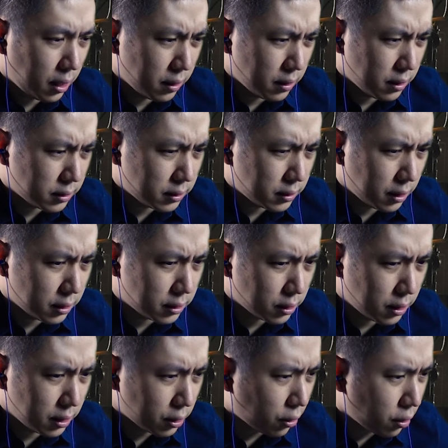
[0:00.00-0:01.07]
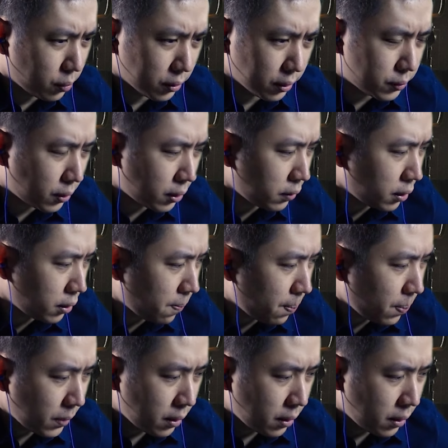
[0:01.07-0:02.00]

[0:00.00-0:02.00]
and it's horrible. It's one of the